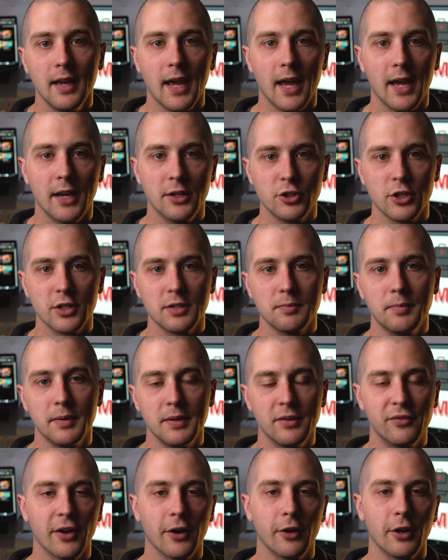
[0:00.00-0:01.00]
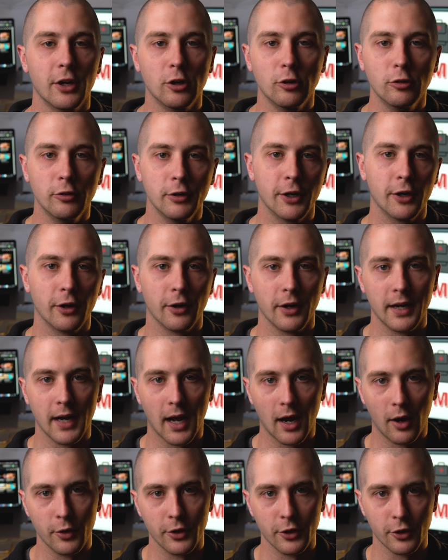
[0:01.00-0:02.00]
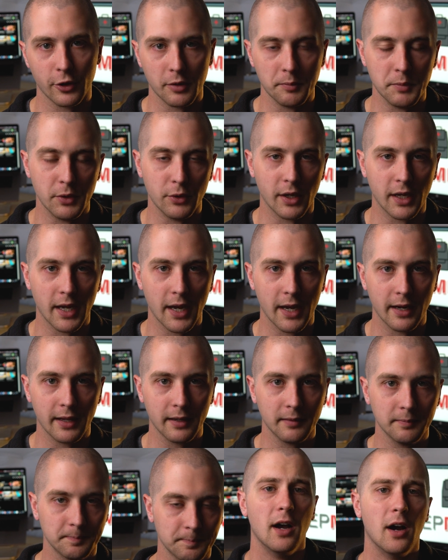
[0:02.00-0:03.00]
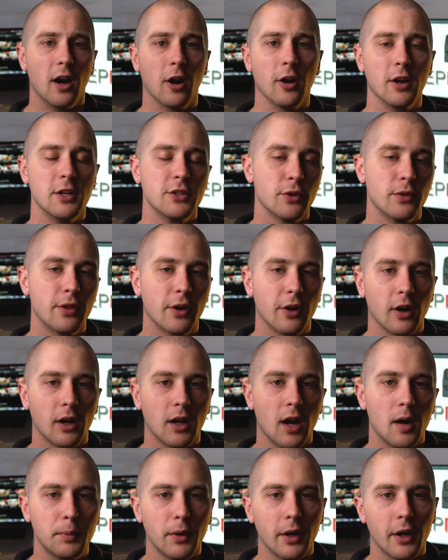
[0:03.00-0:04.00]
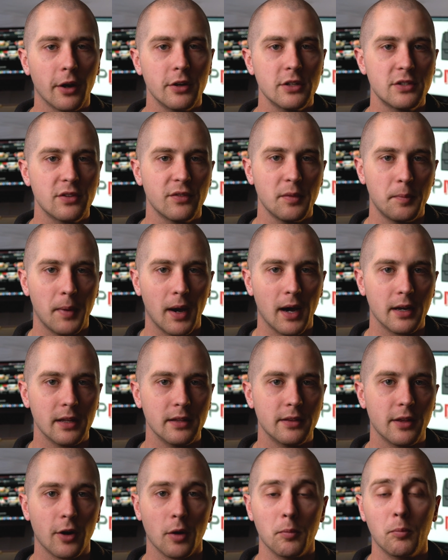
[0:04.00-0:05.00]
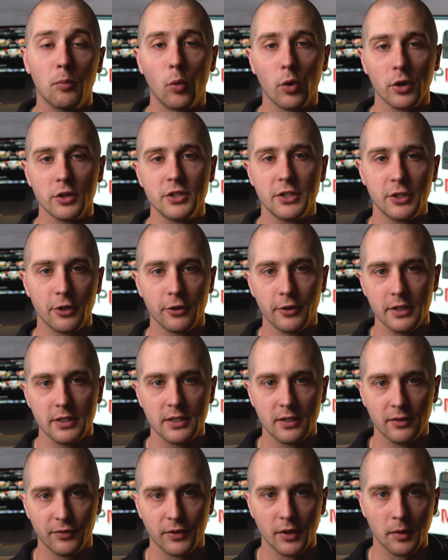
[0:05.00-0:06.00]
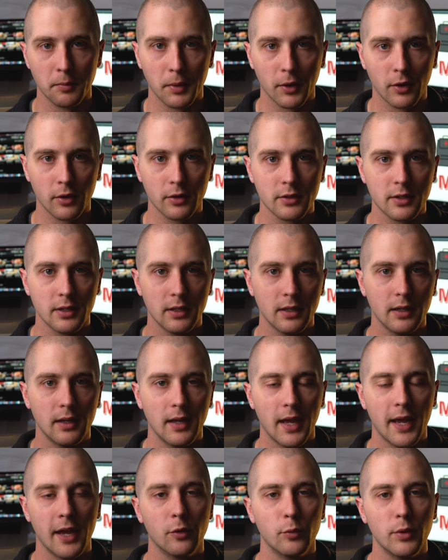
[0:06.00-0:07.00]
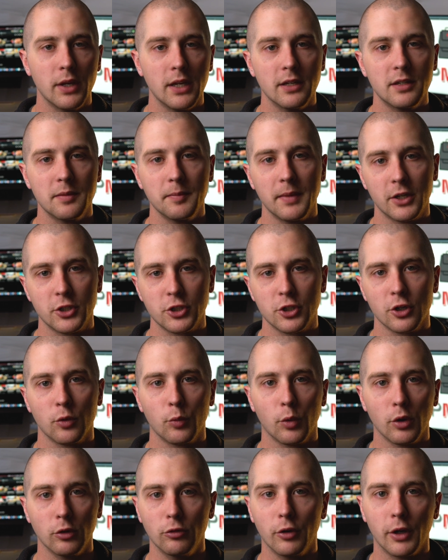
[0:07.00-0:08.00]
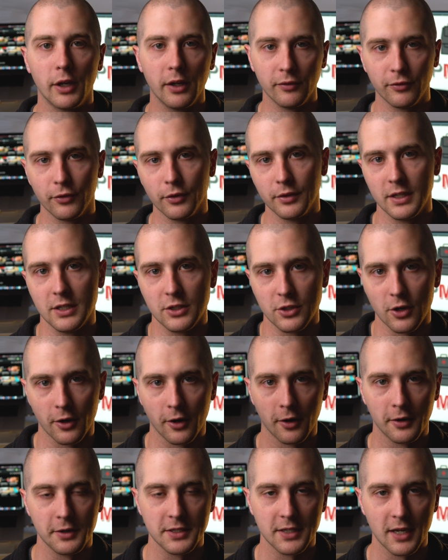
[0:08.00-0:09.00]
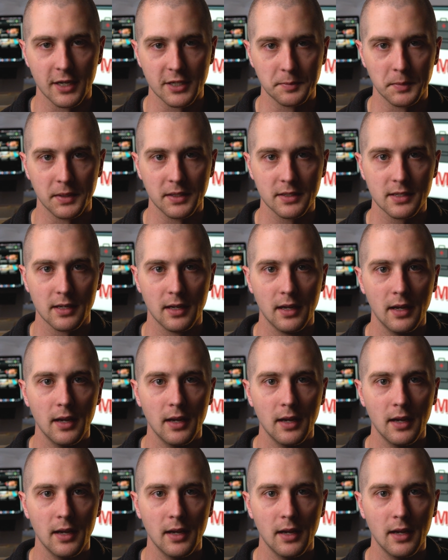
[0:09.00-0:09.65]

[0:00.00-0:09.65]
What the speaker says: And just be very clear in how you're communicating. All right, so there are a couple areas of the body that are more serious if they're burned, and we need to make sure we're looking for these on our assessments.